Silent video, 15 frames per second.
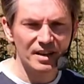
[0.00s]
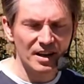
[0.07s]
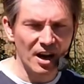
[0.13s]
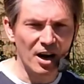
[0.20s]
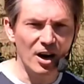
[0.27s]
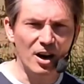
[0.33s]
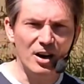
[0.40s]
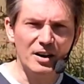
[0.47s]

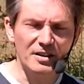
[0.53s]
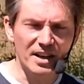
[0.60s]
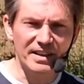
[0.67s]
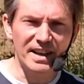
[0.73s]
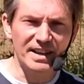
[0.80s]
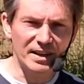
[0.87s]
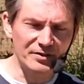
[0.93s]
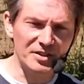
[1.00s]
hard and
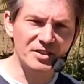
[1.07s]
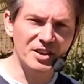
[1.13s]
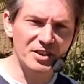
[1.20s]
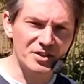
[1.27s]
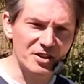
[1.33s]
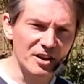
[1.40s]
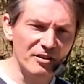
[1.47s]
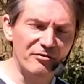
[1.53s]
then have to
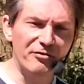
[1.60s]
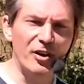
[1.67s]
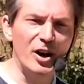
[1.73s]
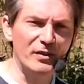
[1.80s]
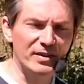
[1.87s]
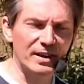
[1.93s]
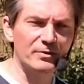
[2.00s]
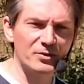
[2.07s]
teach
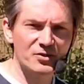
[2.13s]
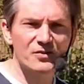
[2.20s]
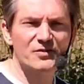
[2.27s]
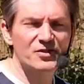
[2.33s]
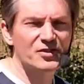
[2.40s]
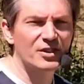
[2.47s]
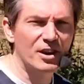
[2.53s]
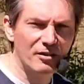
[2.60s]
5 levels of
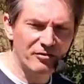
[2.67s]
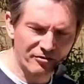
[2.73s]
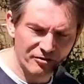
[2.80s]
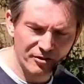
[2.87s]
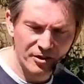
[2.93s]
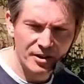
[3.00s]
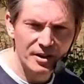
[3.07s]
stuff